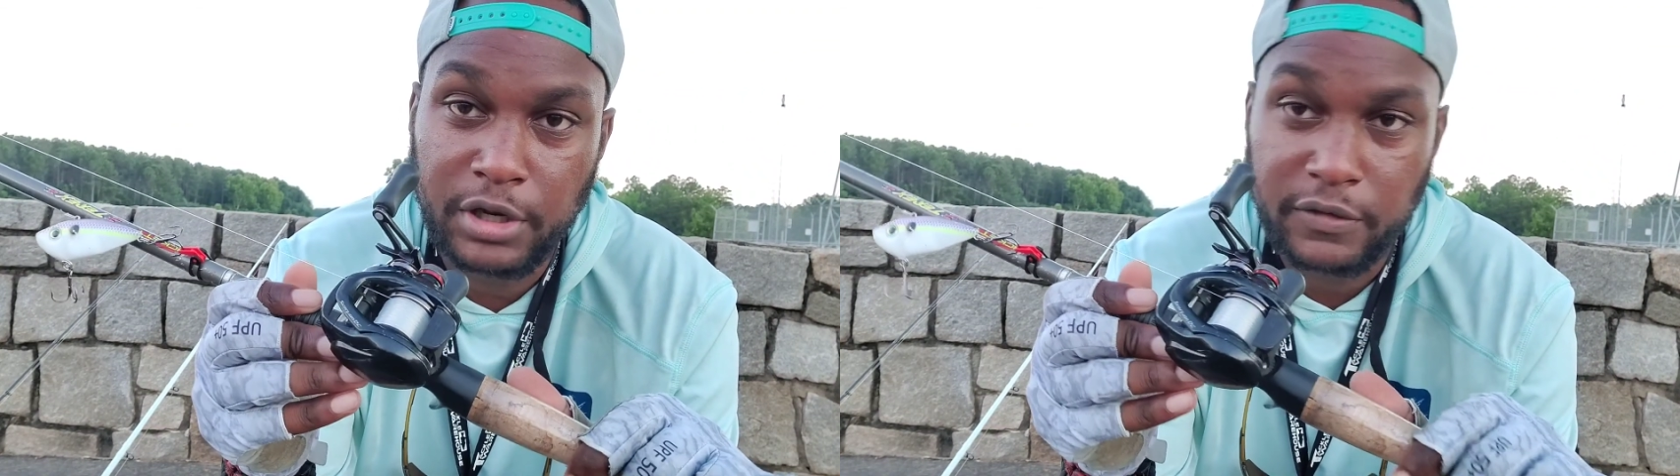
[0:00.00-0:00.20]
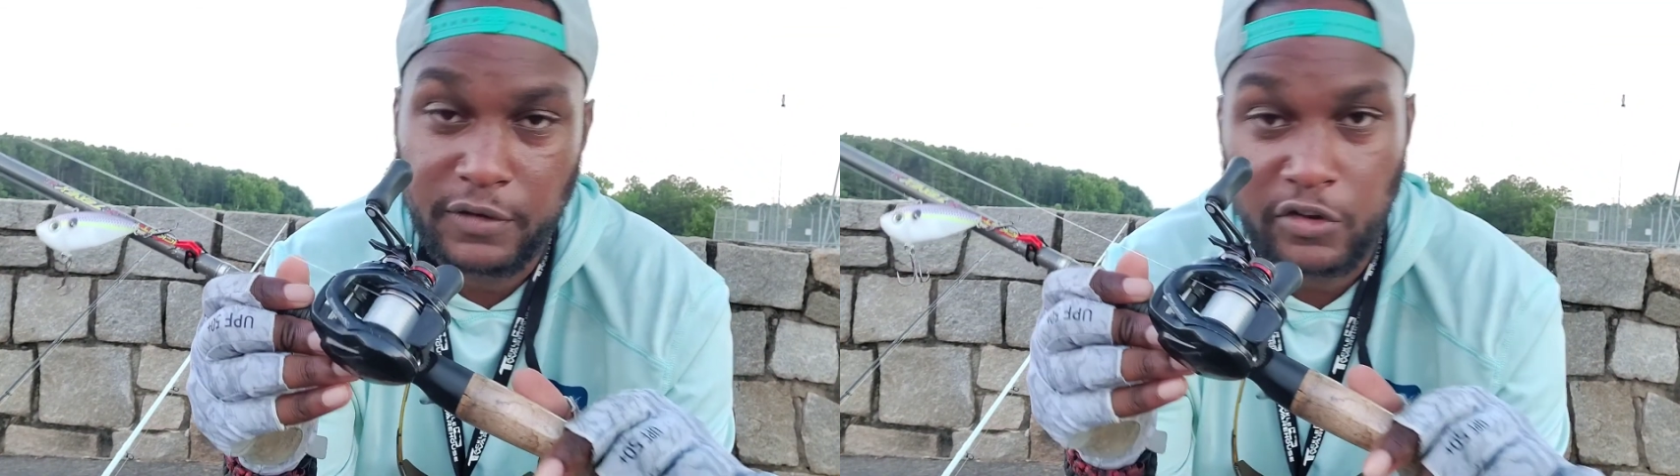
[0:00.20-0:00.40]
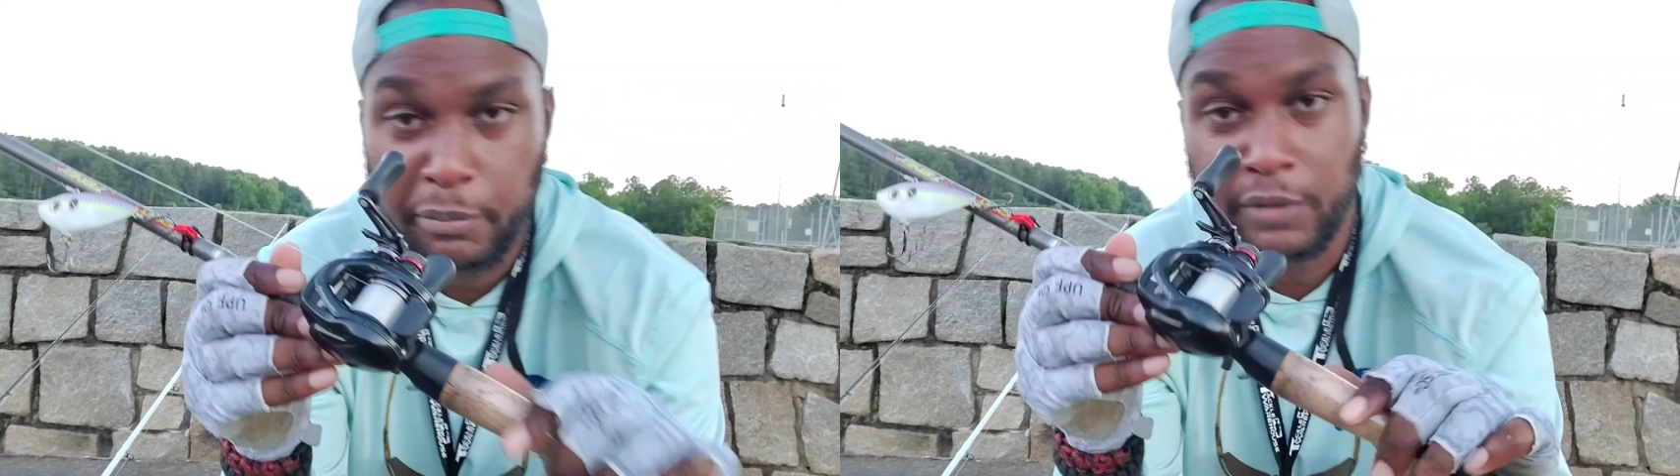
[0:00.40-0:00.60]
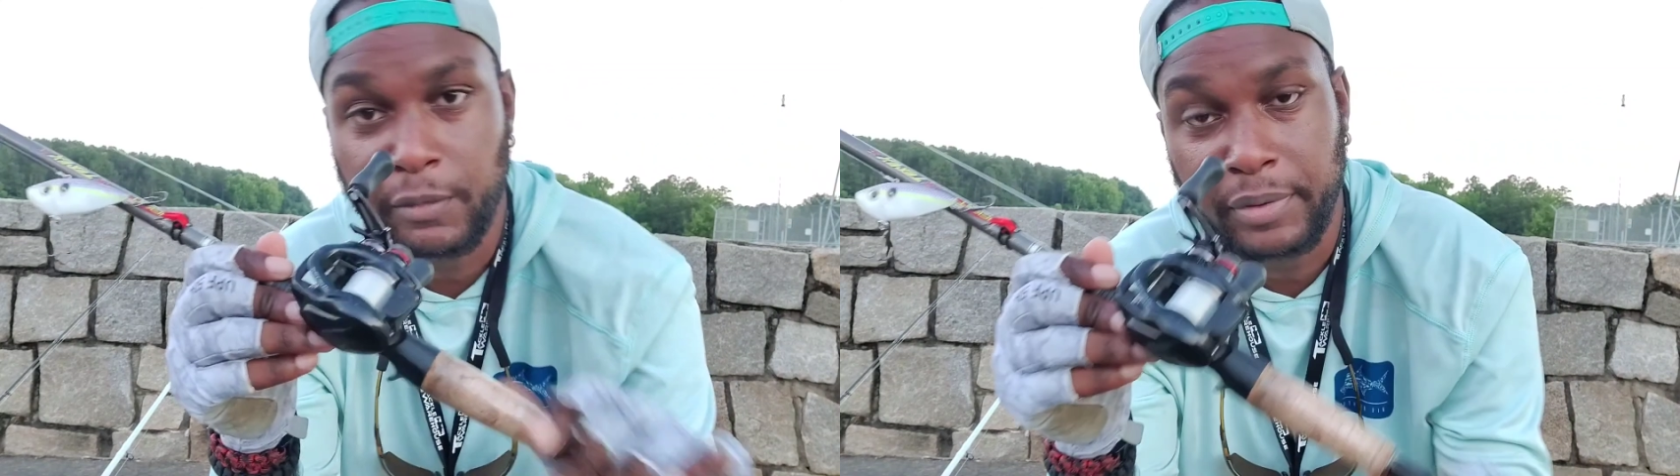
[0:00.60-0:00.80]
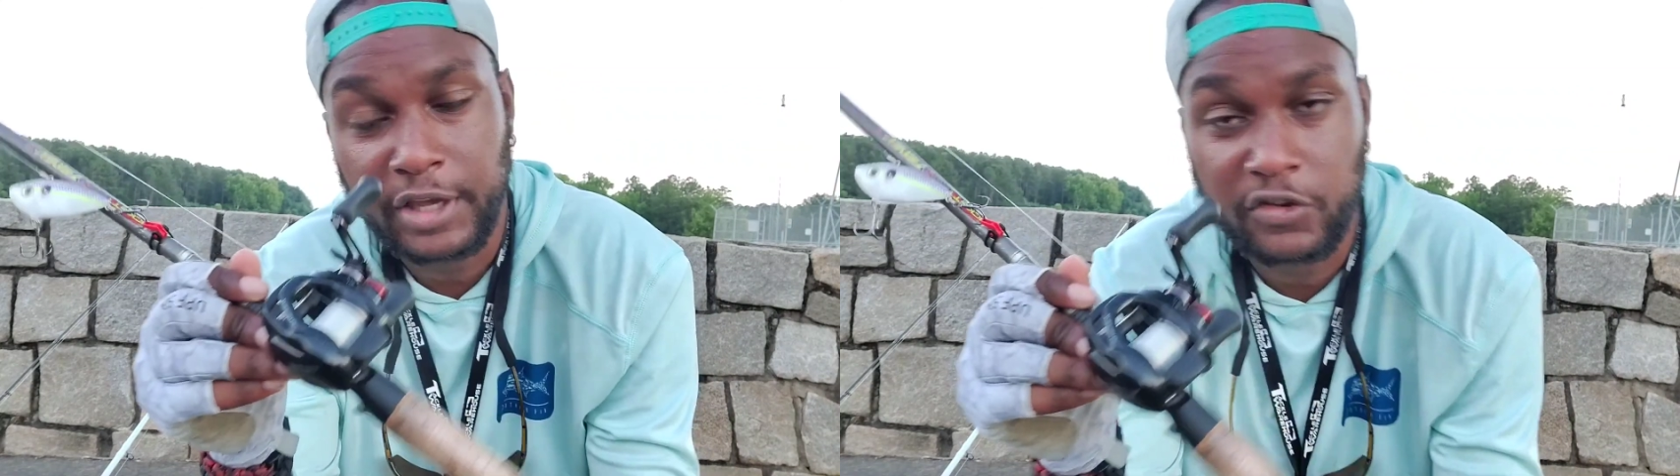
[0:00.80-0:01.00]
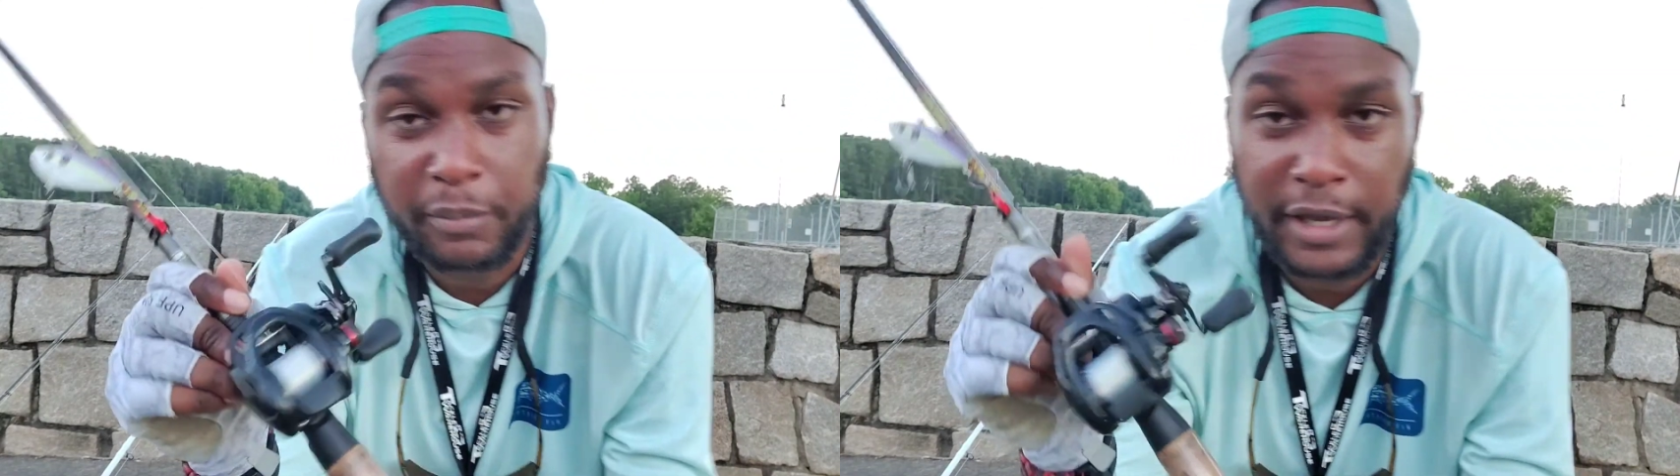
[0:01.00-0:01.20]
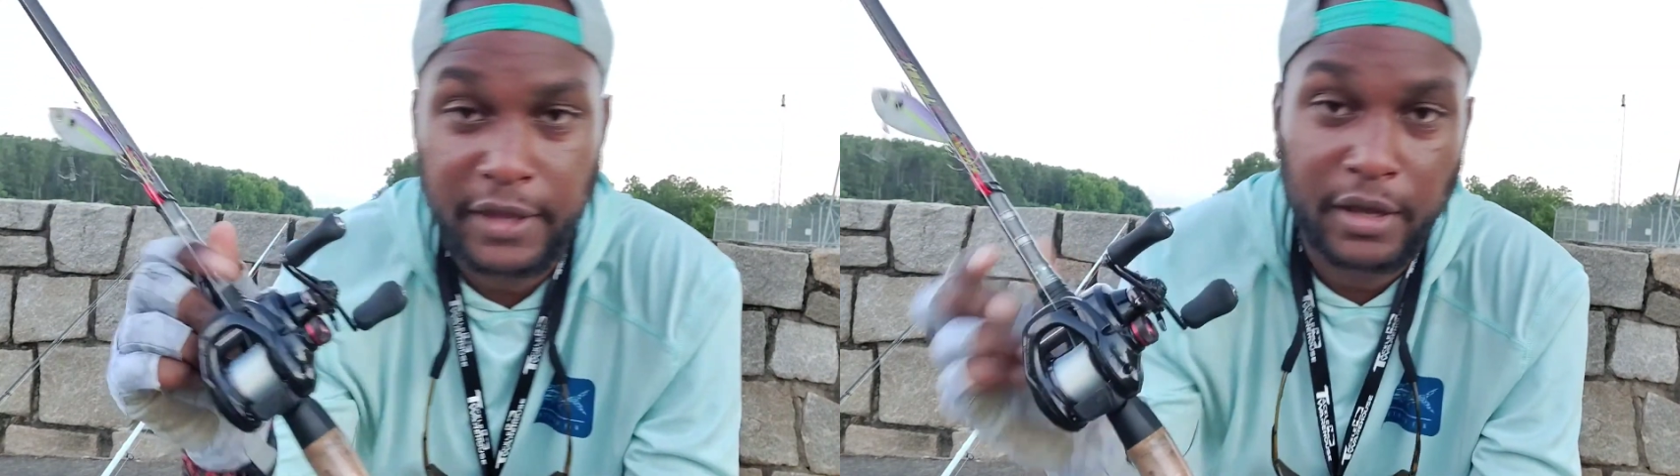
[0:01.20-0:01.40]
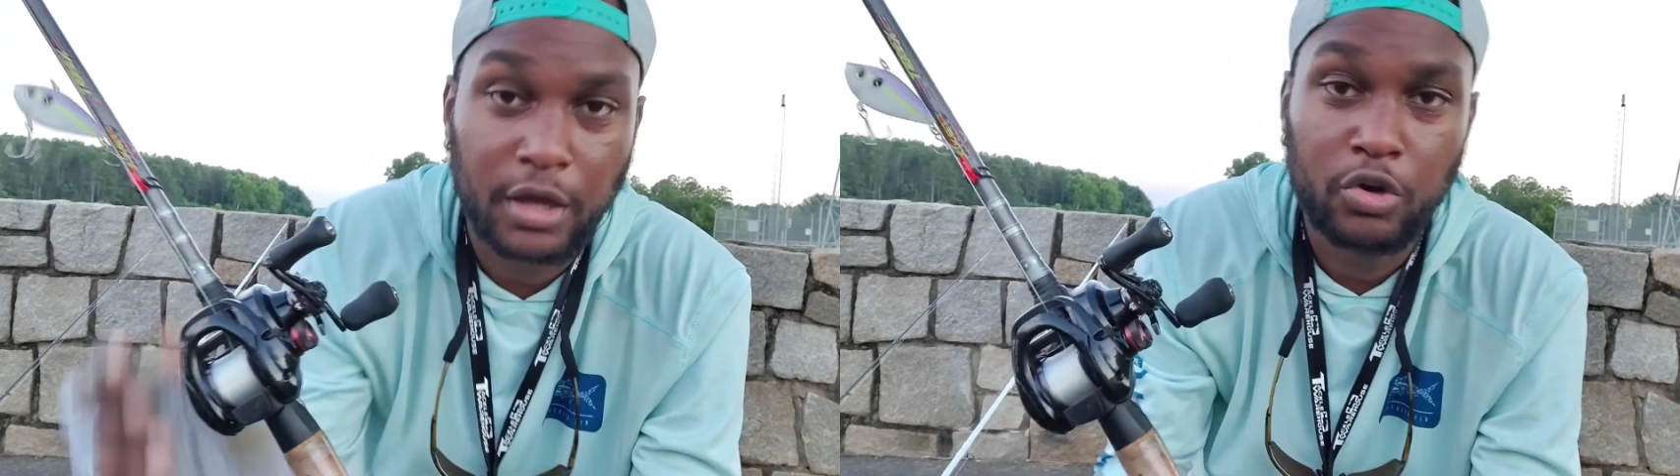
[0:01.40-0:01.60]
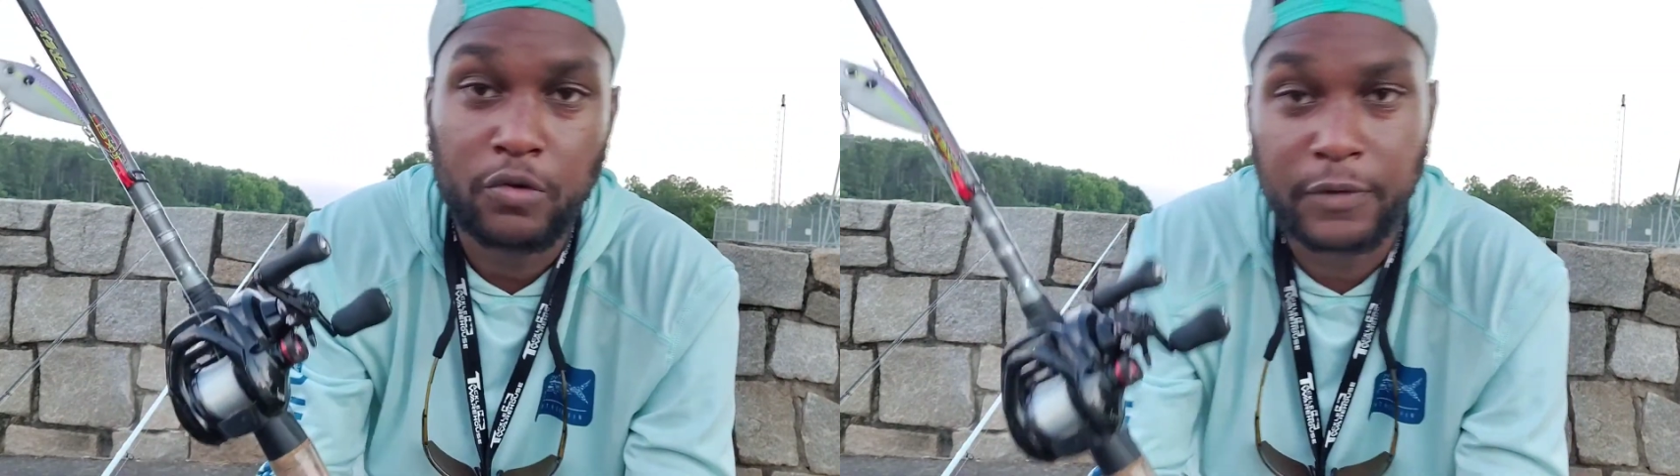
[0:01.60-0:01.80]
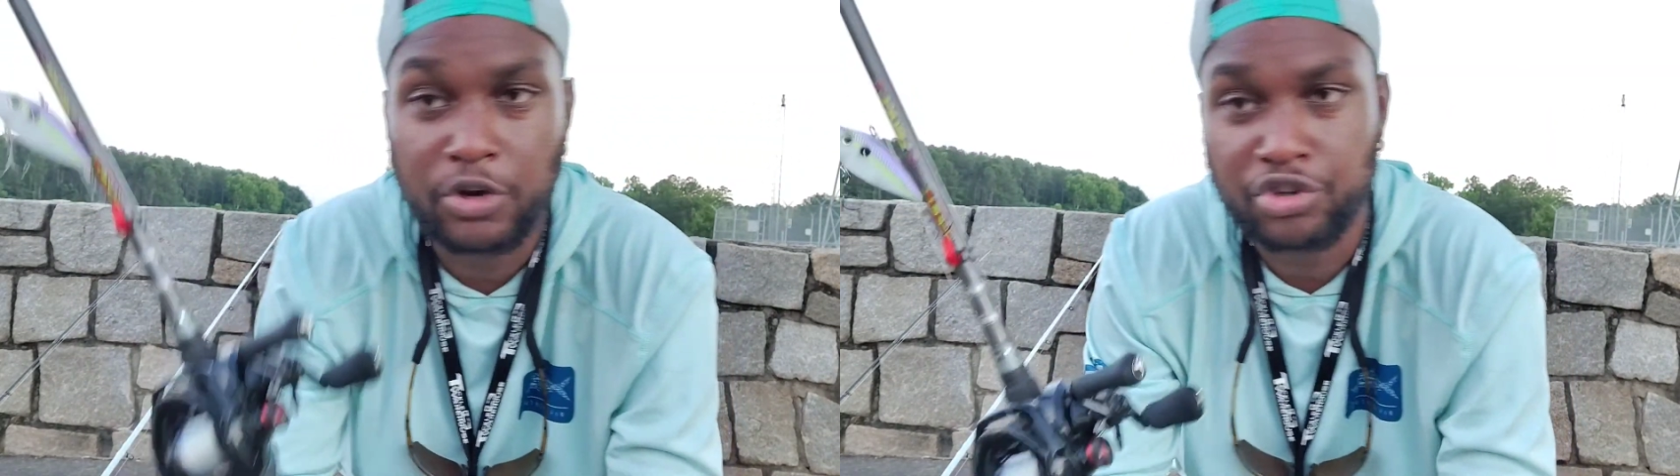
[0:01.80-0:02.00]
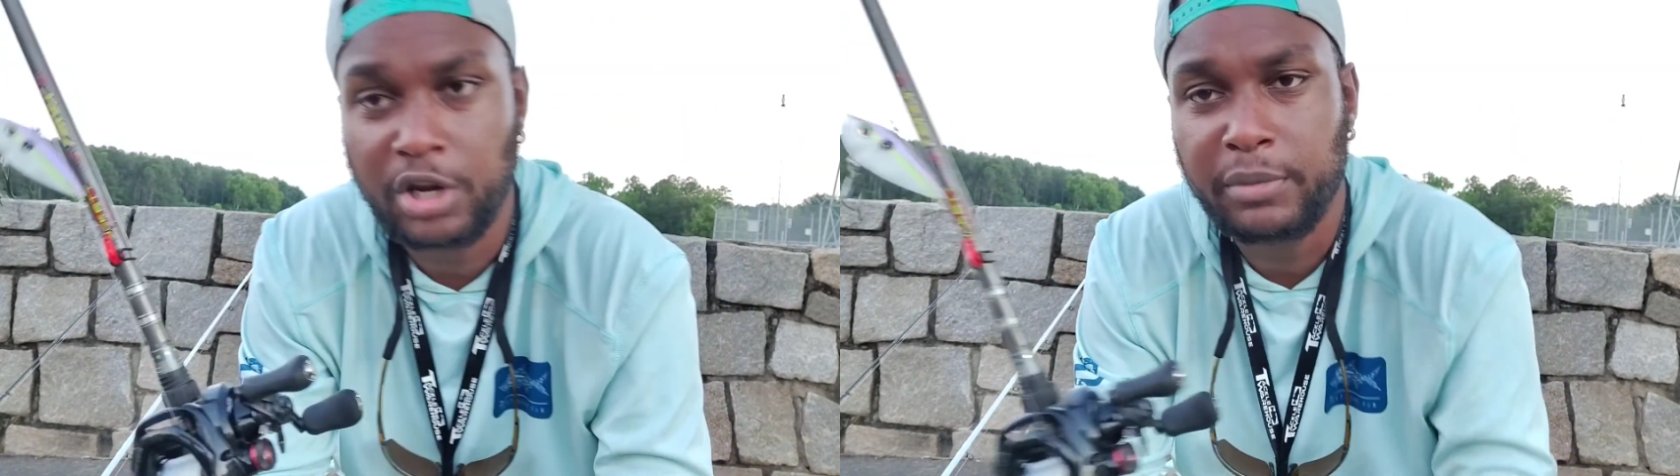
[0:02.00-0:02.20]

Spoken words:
It has since been replaced by a new version.